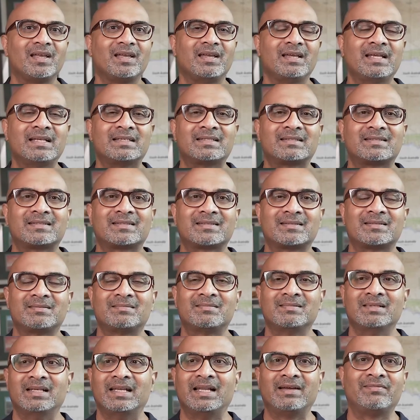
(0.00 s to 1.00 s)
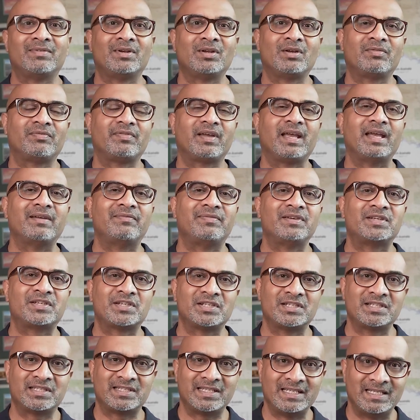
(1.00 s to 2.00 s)
its level of
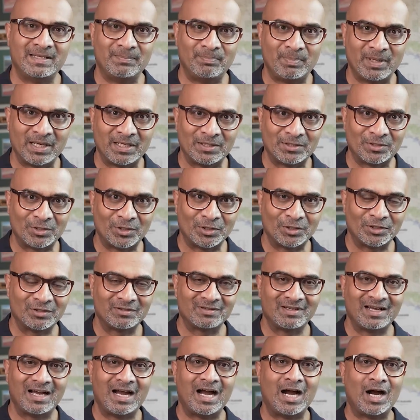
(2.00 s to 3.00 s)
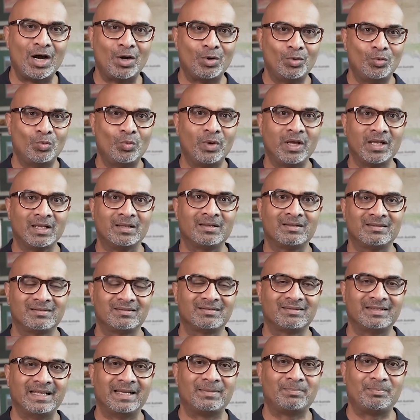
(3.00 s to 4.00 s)
efficiency depends on how well
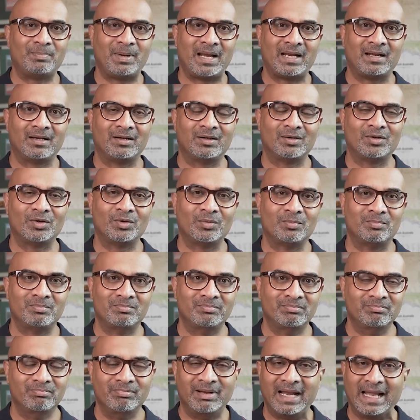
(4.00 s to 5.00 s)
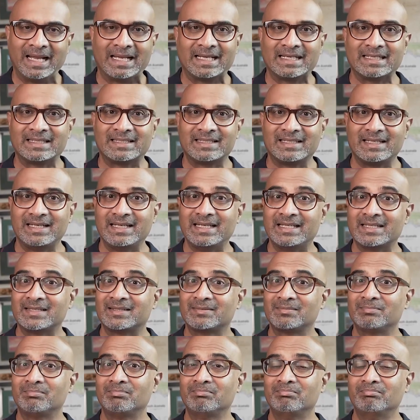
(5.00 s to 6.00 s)
that panel or blanket
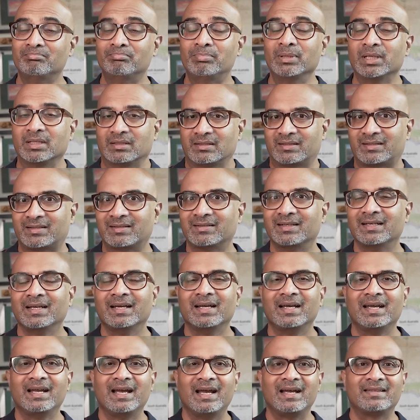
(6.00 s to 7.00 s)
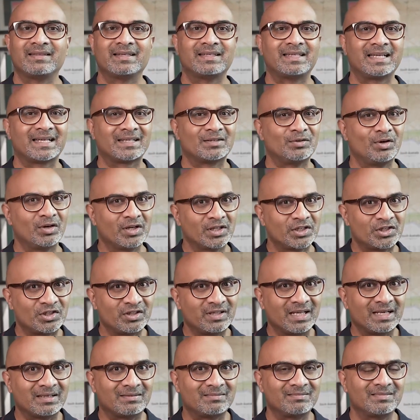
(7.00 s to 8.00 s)
is built and the technology
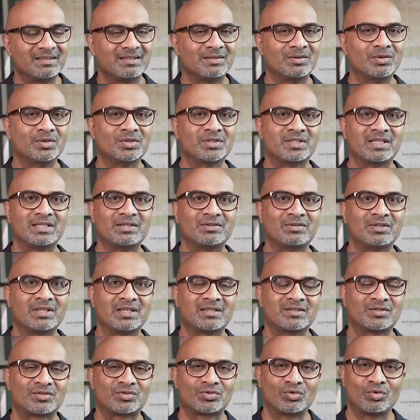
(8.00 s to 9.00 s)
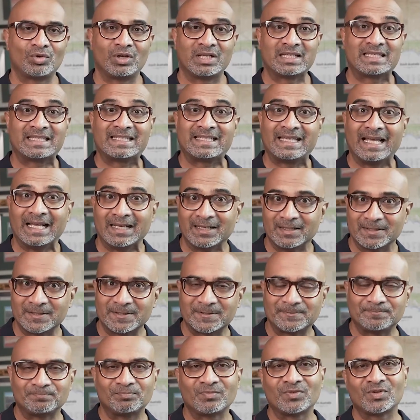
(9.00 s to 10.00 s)
that goes into the solar
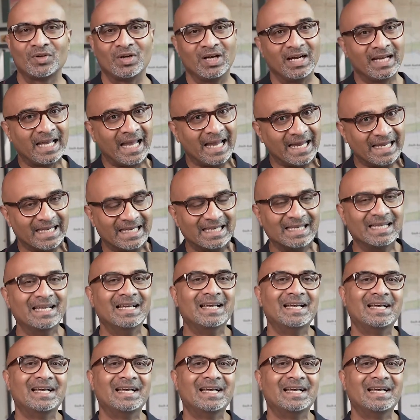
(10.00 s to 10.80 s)
cells. So again,